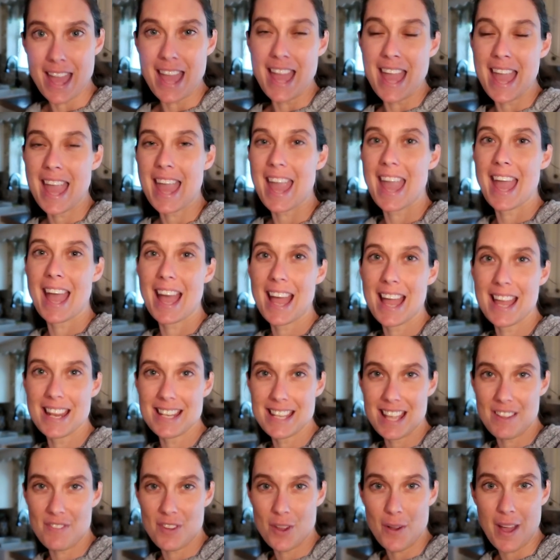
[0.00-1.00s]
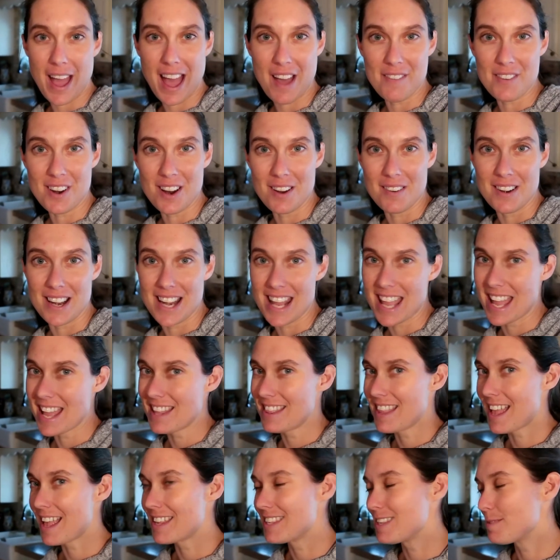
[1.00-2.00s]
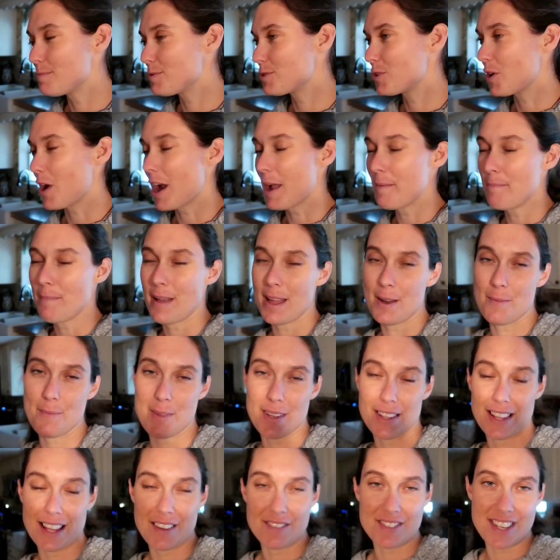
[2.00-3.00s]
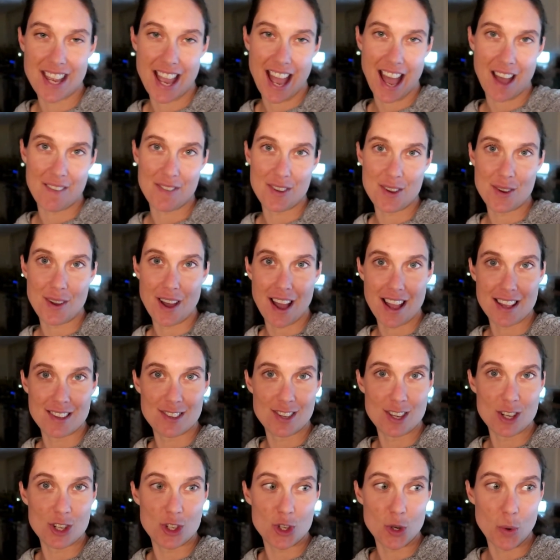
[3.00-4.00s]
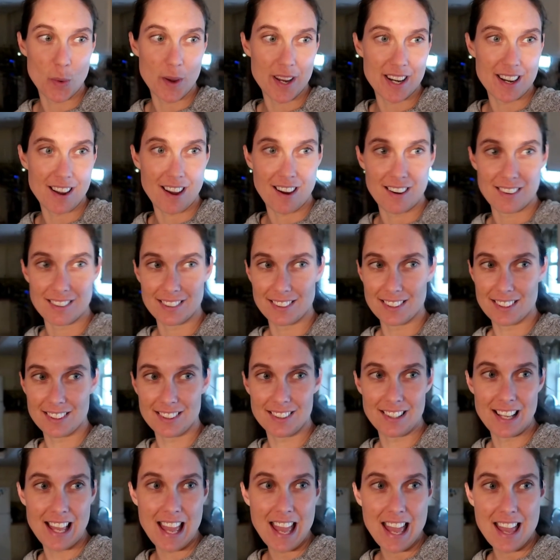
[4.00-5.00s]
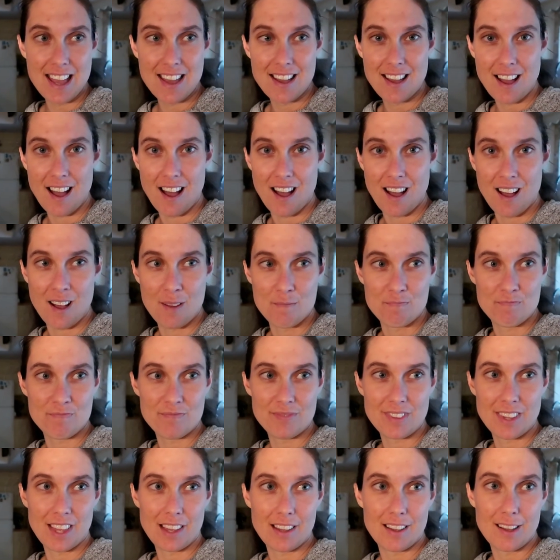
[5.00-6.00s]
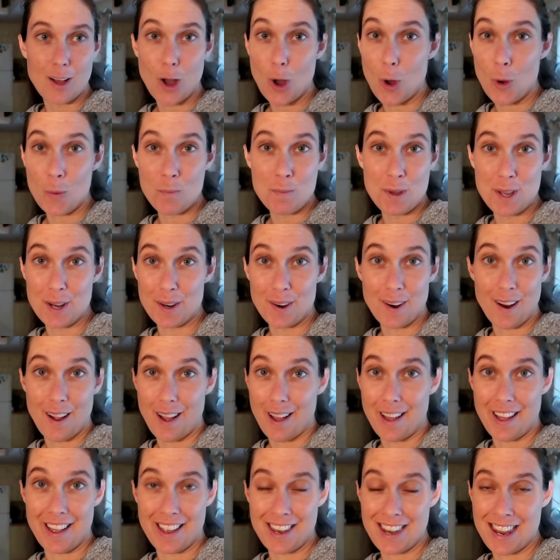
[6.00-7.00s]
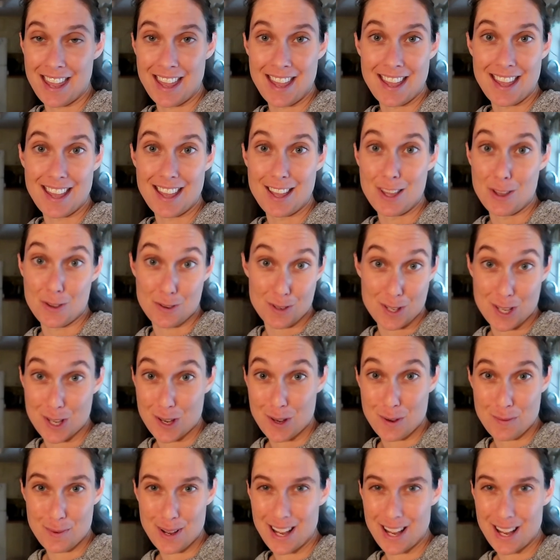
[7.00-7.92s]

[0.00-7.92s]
And if you haven't already, hit that subscribe button. We'd love to have you guys join our little um, home here on YouTube.